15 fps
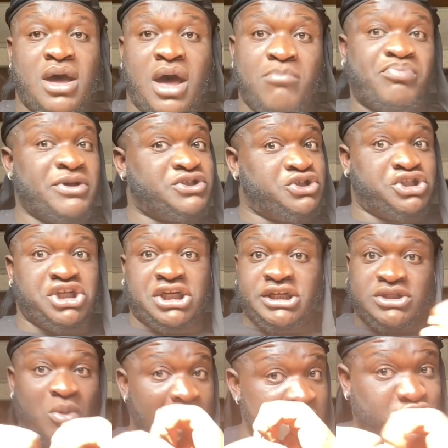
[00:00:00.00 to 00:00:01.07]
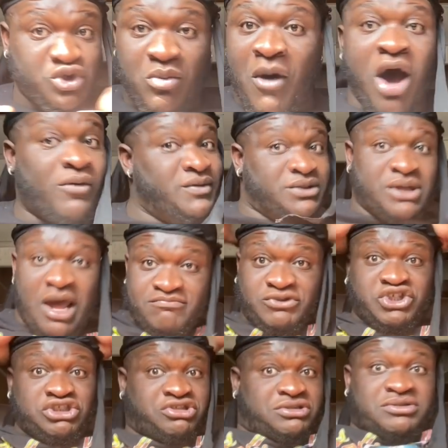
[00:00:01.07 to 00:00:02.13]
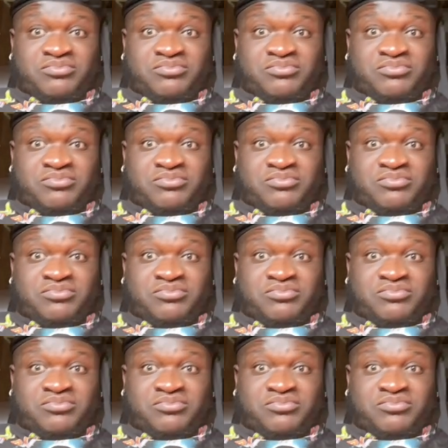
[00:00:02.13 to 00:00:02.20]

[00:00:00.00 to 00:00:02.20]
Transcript: I bet you she gets out. Oh, I'm just.